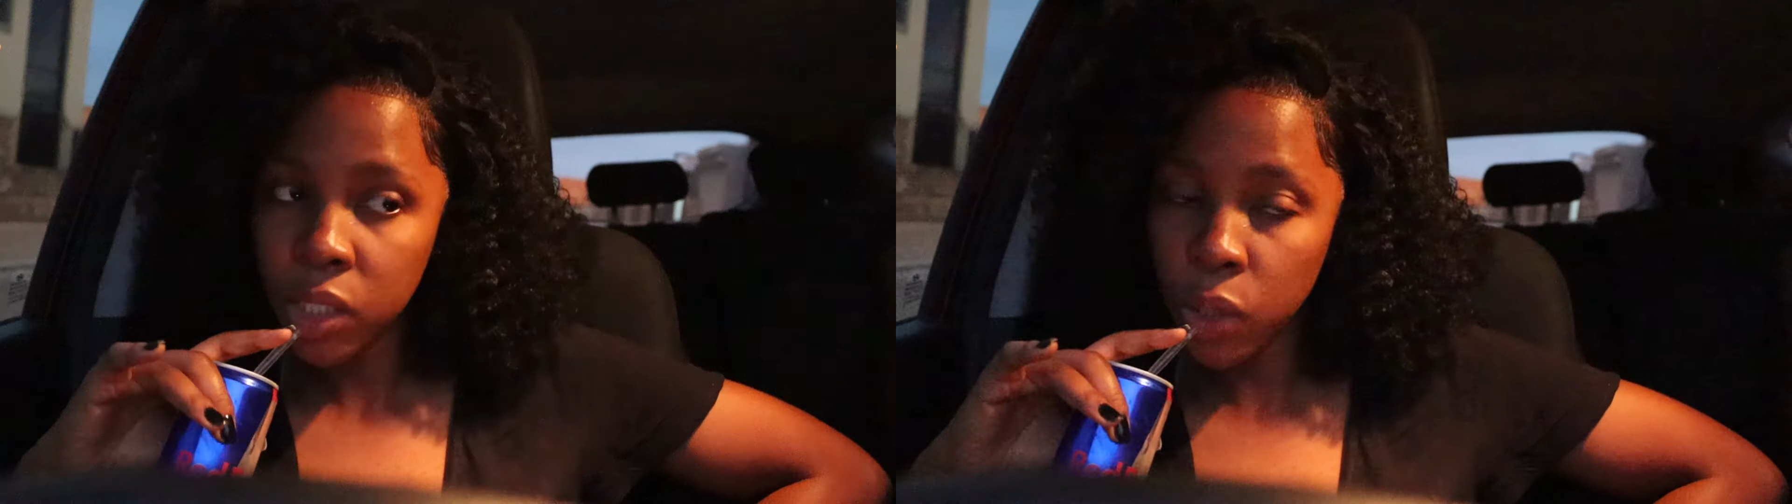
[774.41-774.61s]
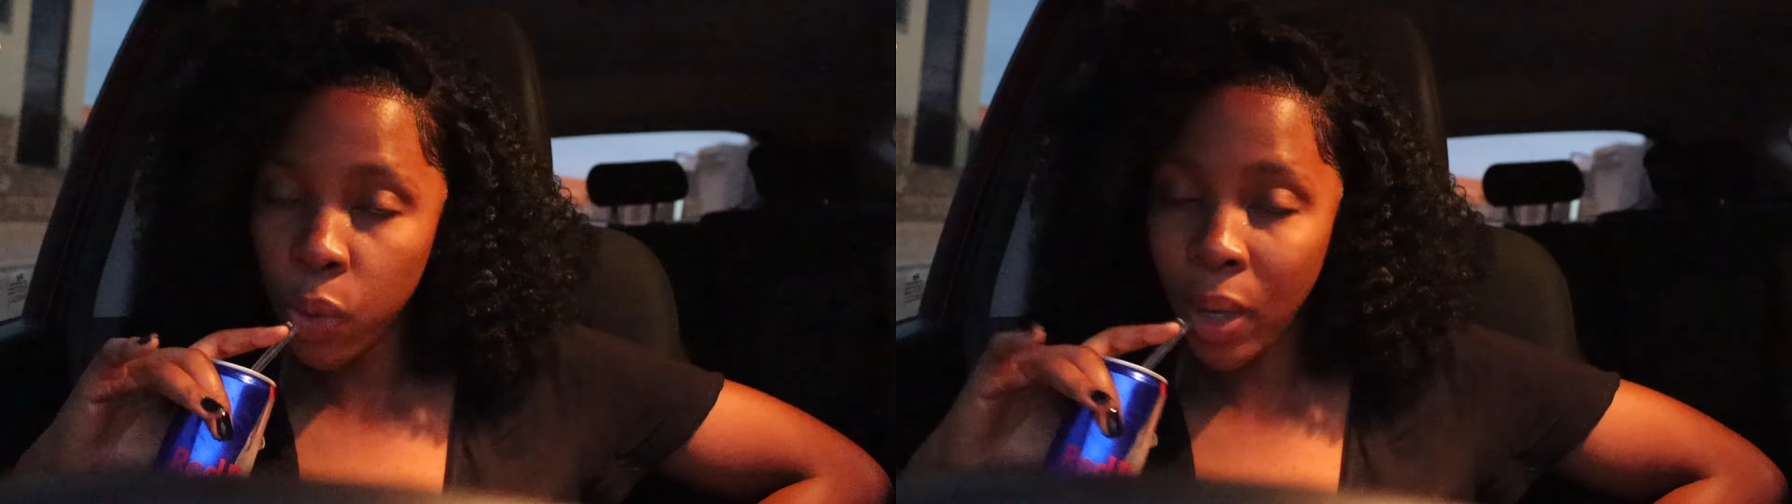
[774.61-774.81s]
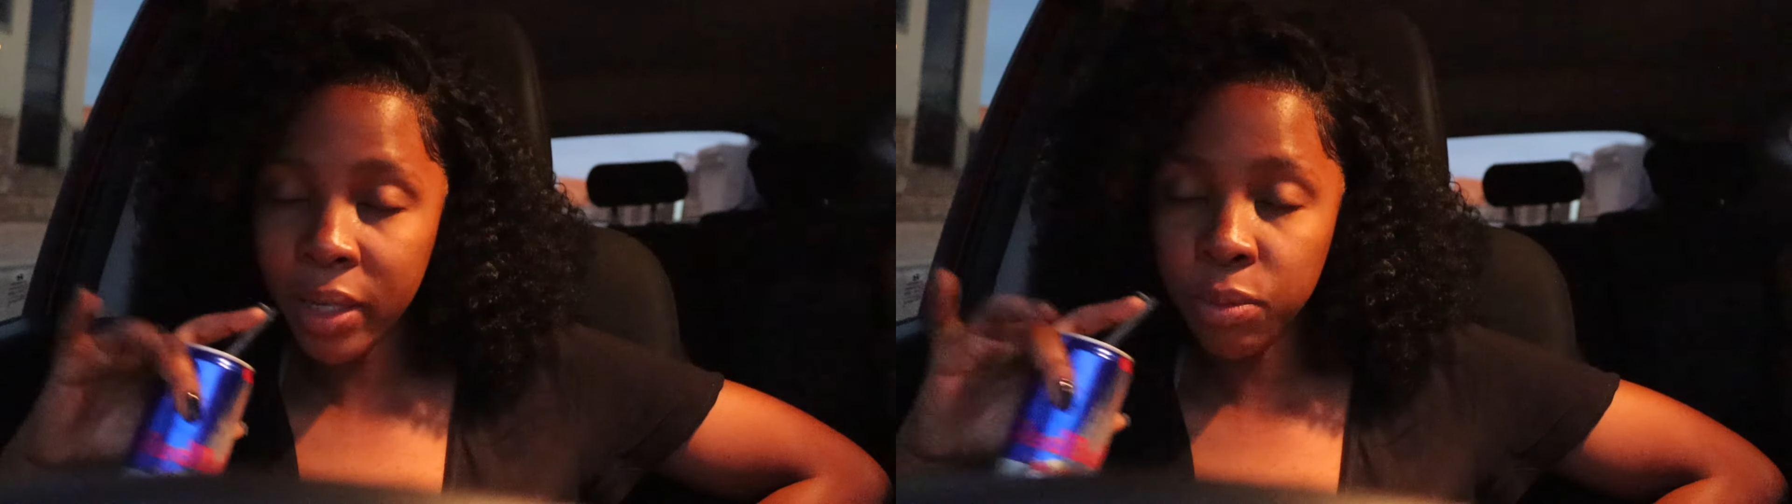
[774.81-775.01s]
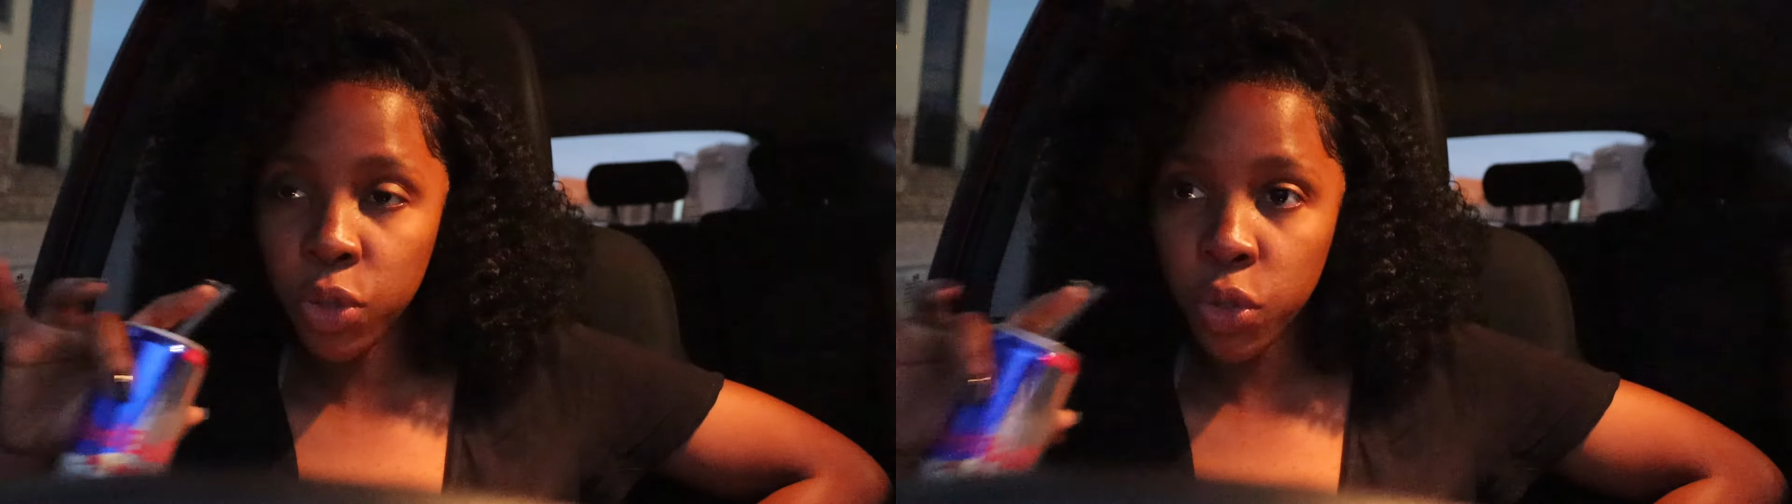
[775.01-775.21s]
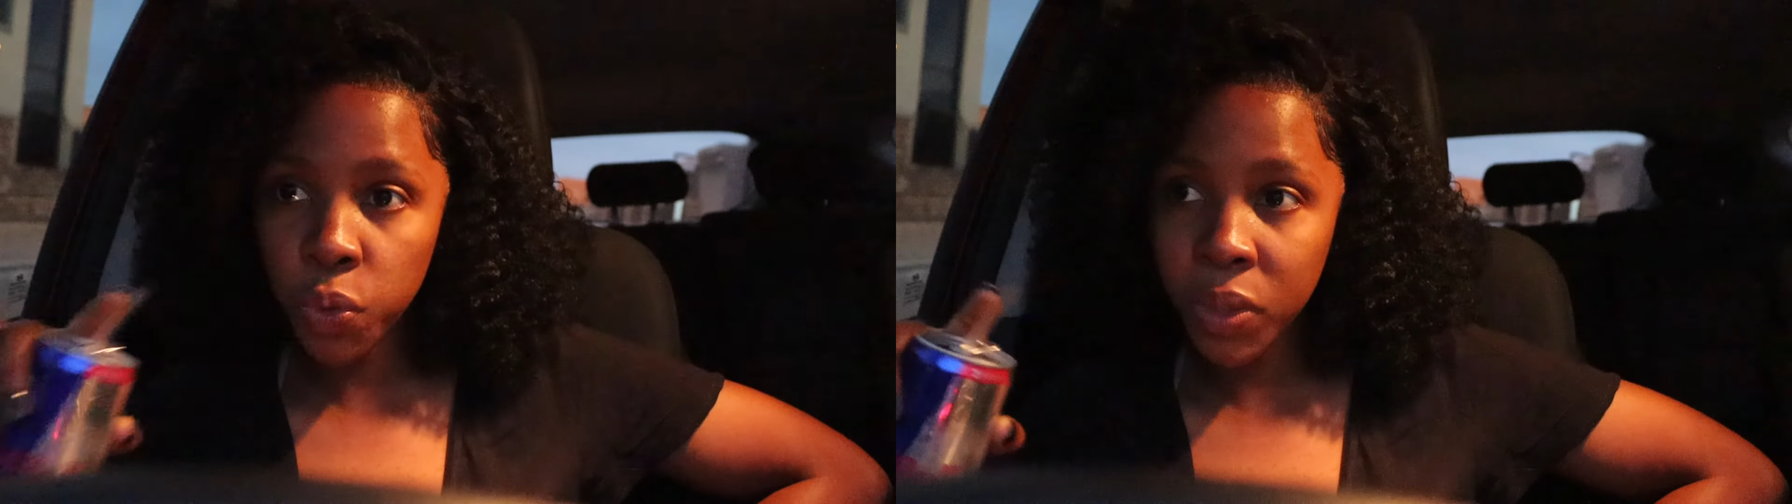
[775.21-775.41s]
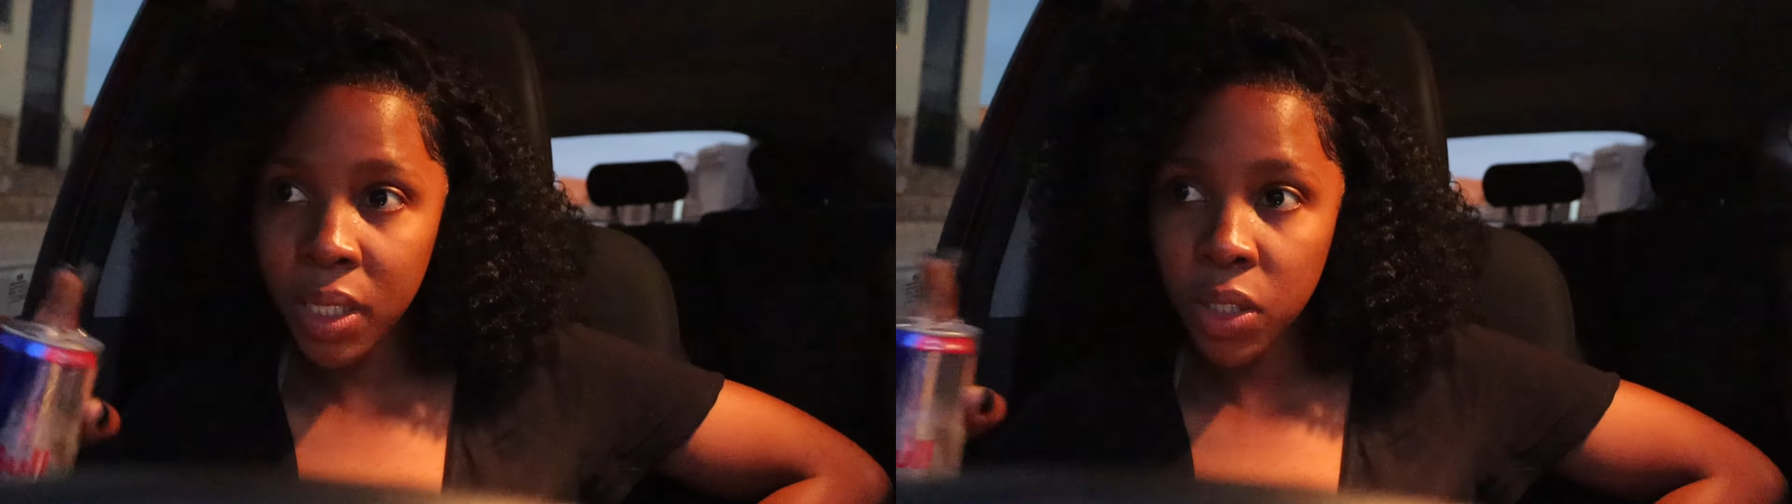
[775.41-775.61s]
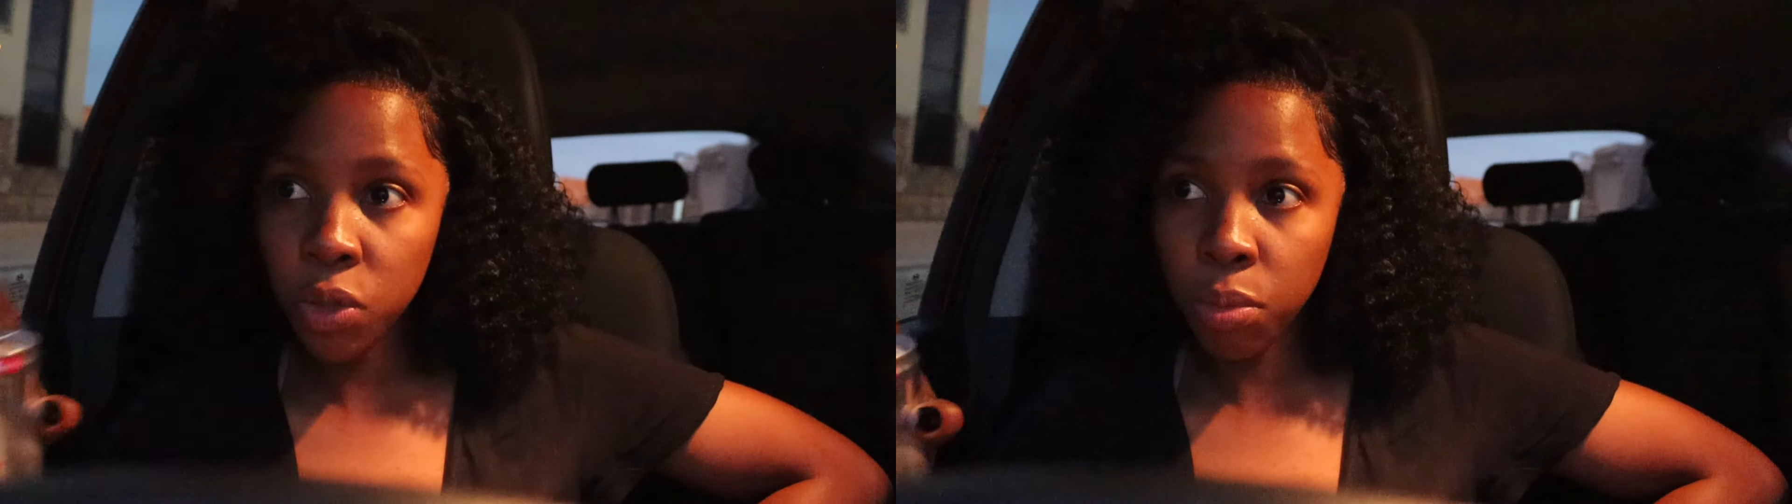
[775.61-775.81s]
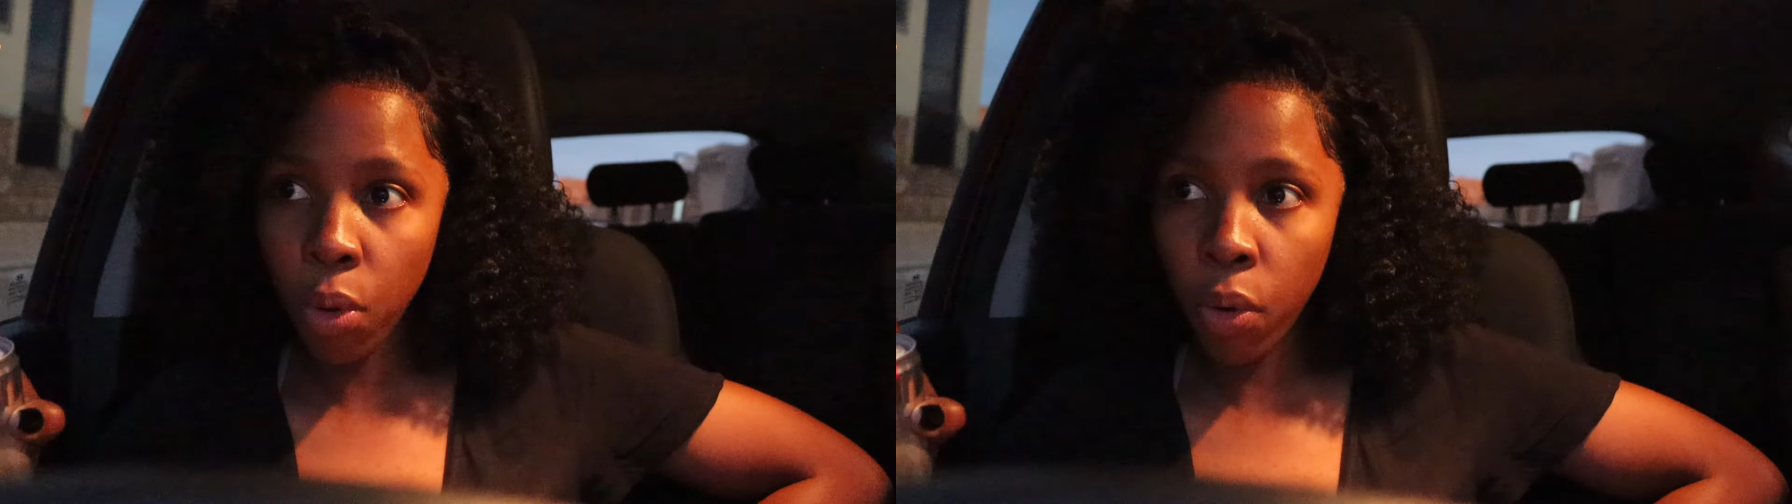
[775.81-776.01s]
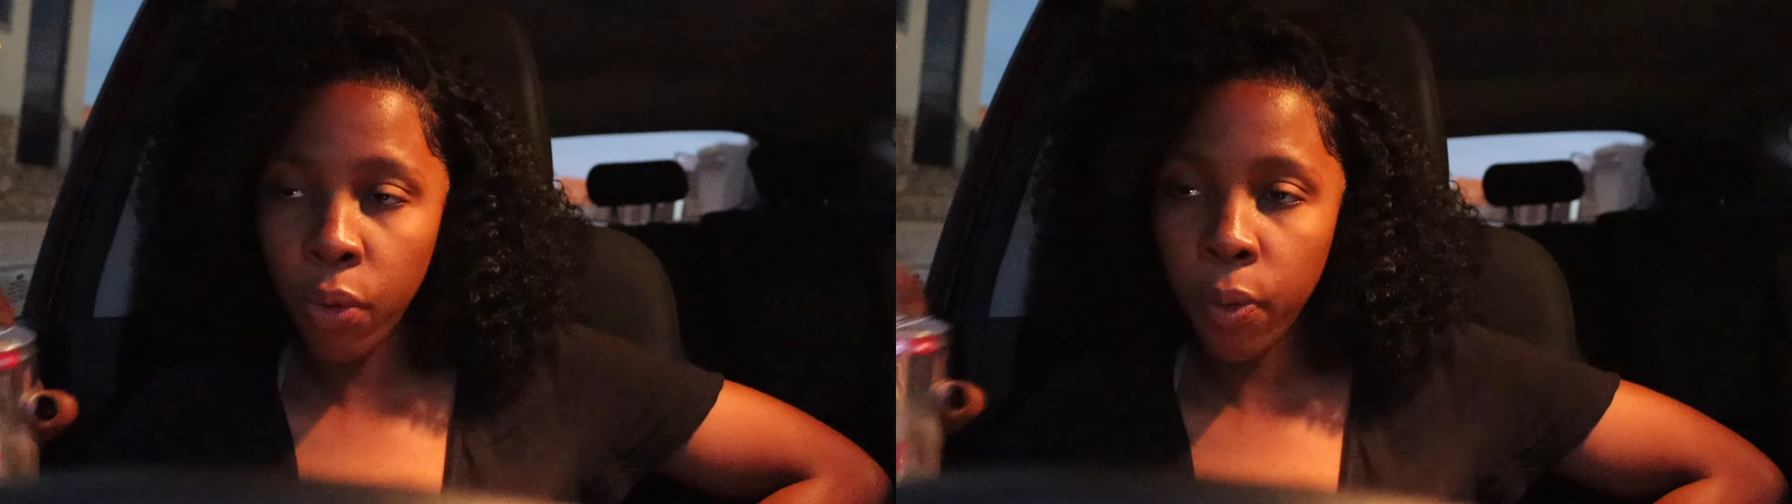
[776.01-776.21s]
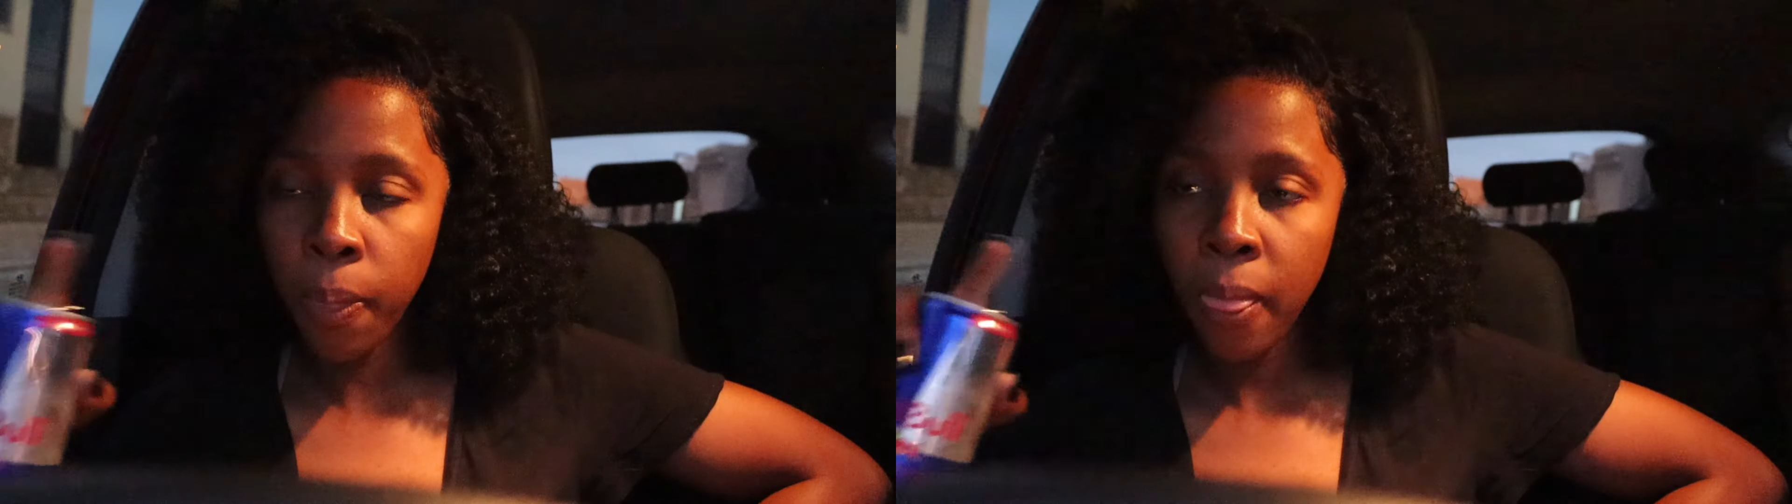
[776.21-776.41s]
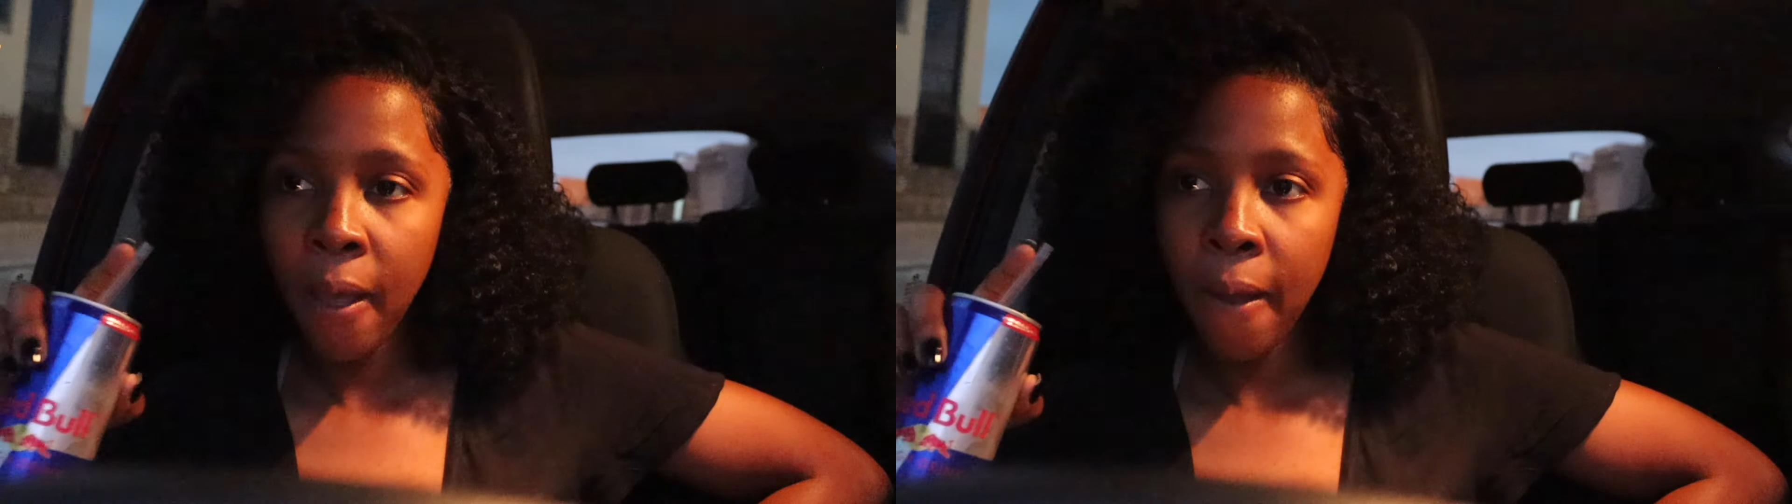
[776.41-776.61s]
So I am shooting tomorrow,